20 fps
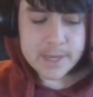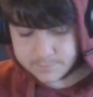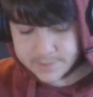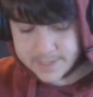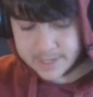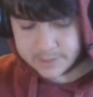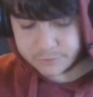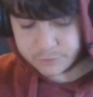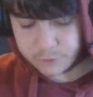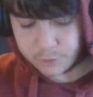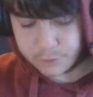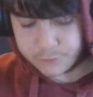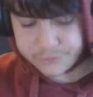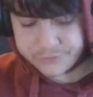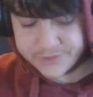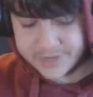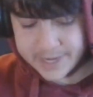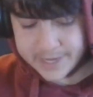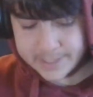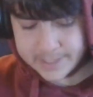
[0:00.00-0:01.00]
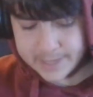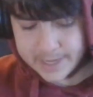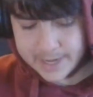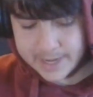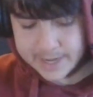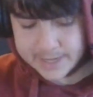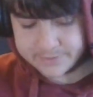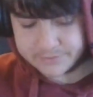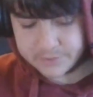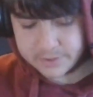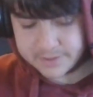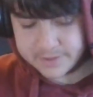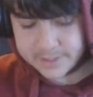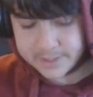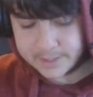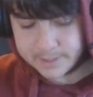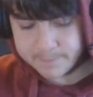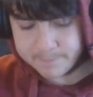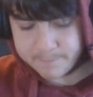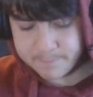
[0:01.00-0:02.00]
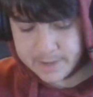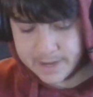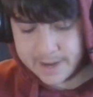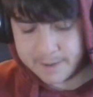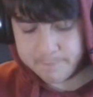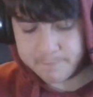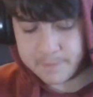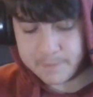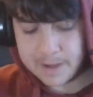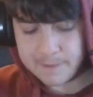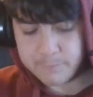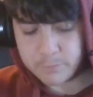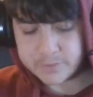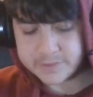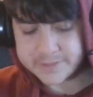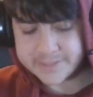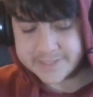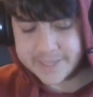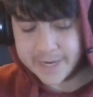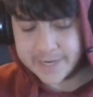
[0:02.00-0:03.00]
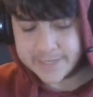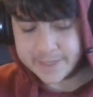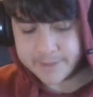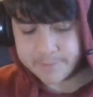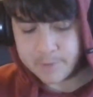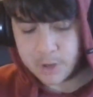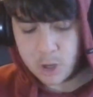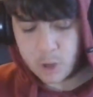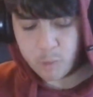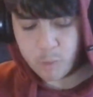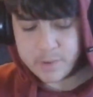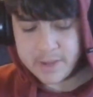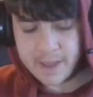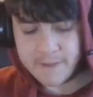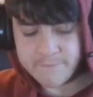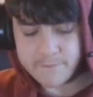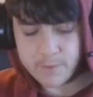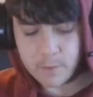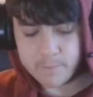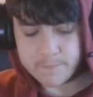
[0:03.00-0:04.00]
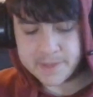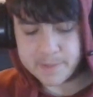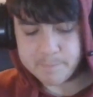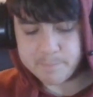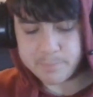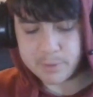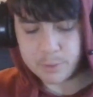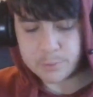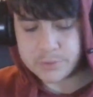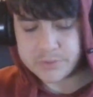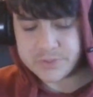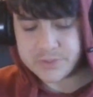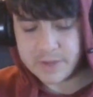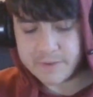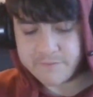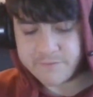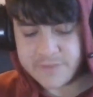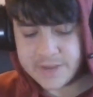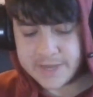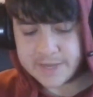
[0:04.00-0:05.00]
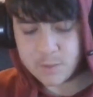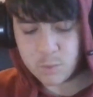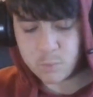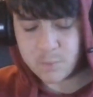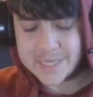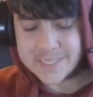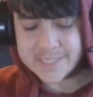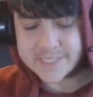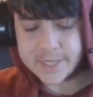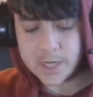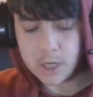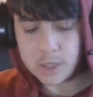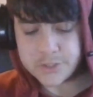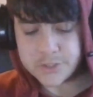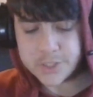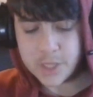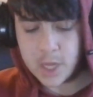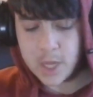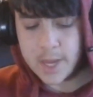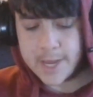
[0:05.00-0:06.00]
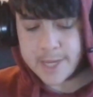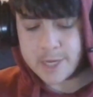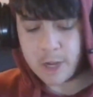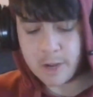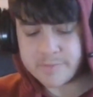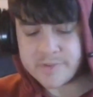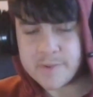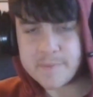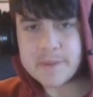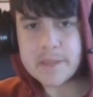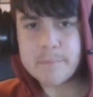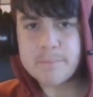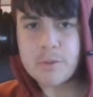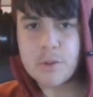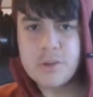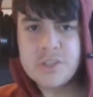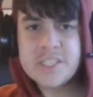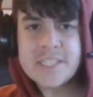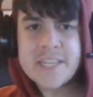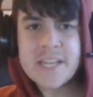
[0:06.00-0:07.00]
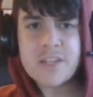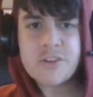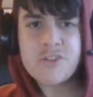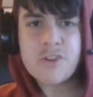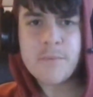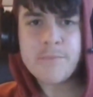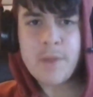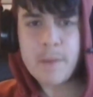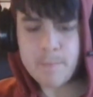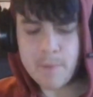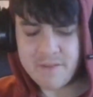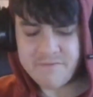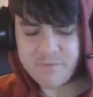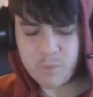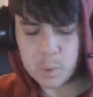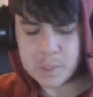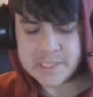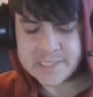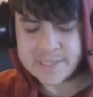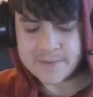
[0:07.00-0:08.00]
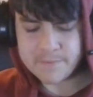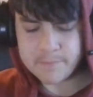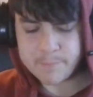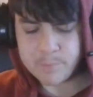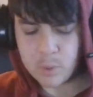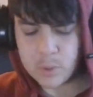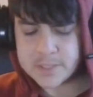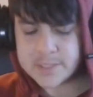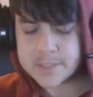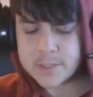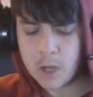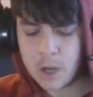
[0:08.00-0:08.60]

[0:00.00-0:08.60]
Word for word: Now 210 at the at Marvel Stadium. We have the Blues v West Coast, and I'm tipping the Blues to get the job done by 47 points.